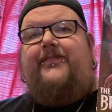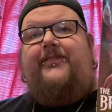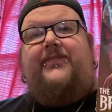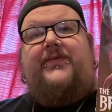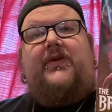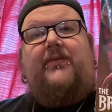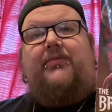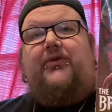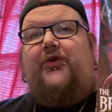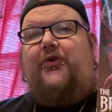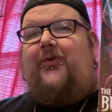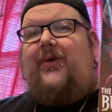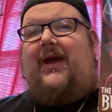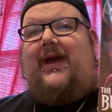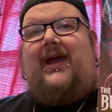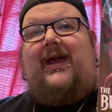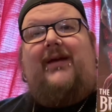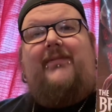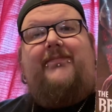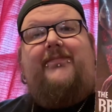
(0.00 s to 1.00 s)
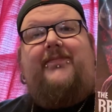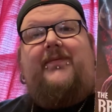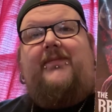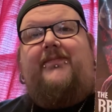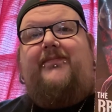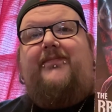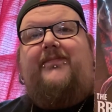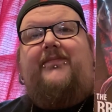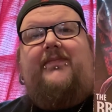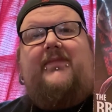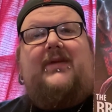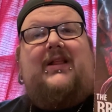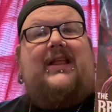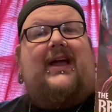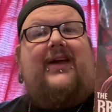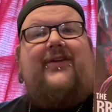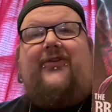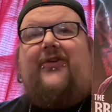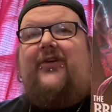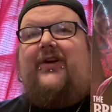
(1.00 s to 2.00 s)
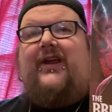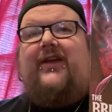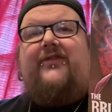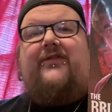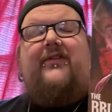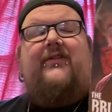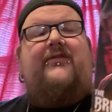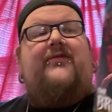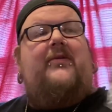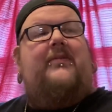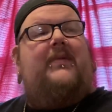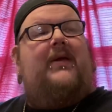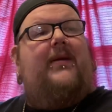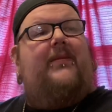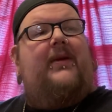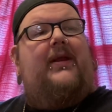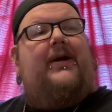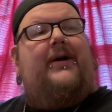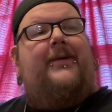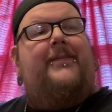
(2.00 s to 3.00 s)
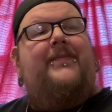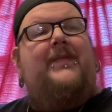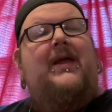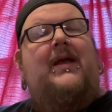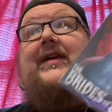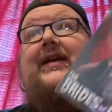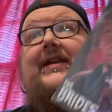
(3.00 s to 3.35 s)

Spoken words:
to Blu-ray collector editions from them, you know. They